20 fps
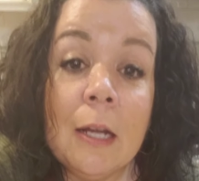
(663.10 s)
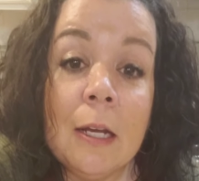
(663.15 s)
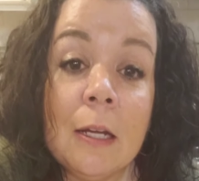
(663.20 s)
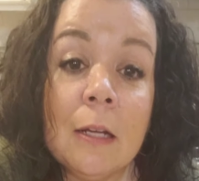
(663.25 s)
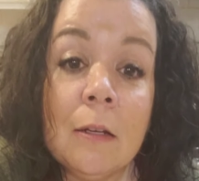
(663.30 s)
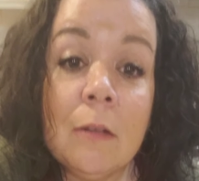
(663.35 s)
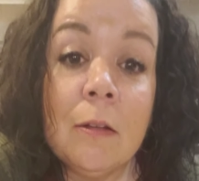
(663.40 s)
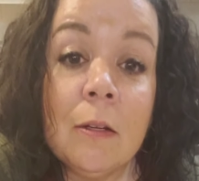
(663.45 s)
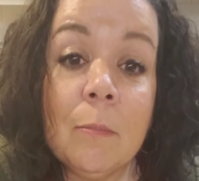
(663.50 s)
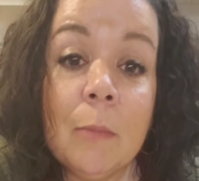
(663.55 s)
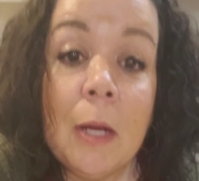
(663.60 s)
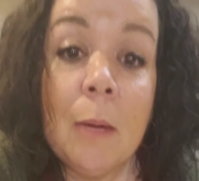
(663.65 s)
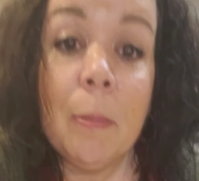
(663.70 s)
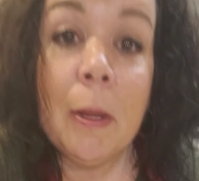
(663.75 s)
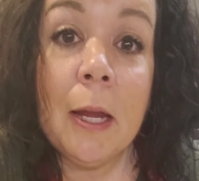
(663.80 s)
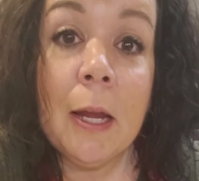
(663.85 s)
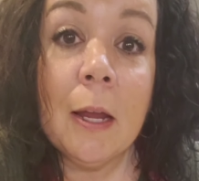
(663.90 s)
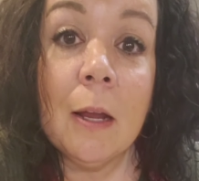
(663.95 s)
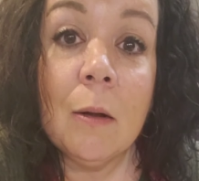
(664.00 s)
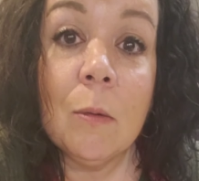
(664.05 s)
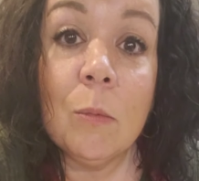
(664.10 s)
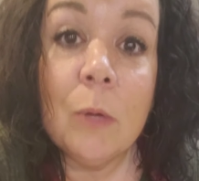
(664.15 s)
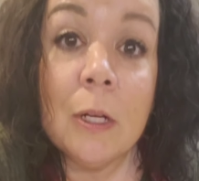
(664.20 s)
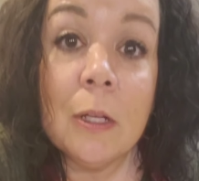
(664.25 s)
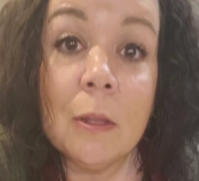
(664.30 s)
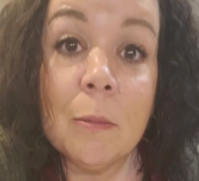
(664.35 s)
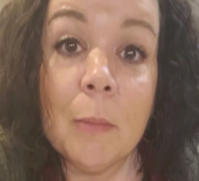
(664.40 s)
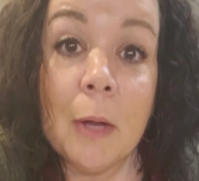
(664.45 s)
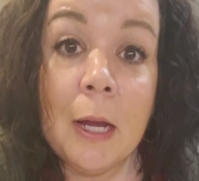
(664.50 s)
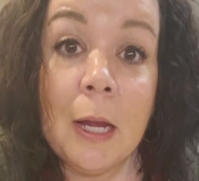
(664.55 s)
it into my pan
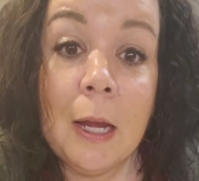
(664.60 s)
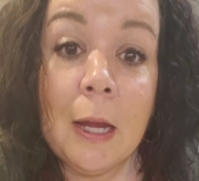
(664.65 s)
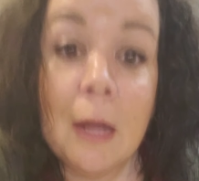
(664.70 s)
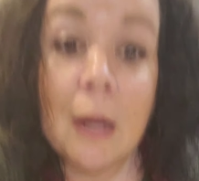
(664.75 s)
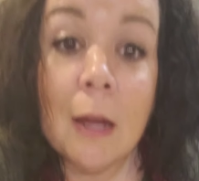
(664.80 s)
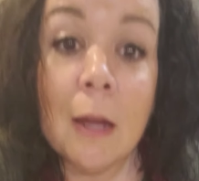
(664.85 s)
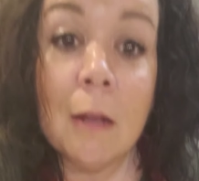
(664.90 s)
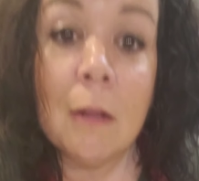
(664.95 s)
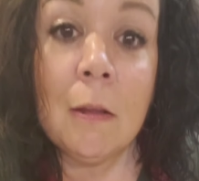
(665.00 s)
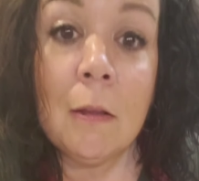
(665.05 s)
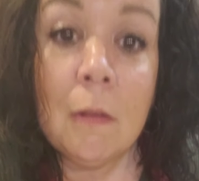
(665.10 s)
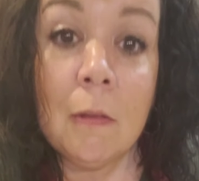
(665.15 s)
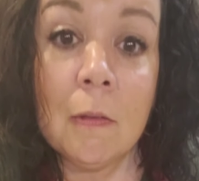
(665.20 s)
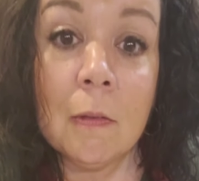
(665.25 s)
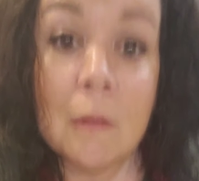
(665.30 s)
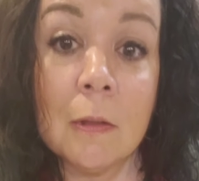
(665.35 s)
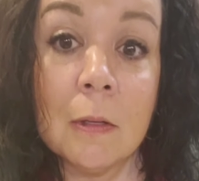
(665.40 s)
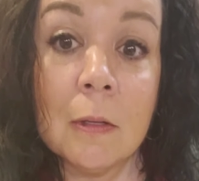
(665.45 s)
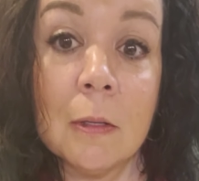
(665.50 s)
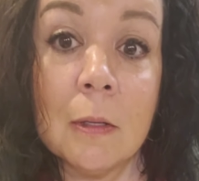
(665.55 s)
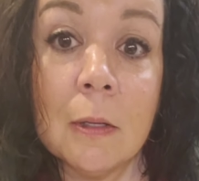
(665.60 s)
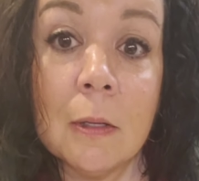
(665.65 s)
with my hands.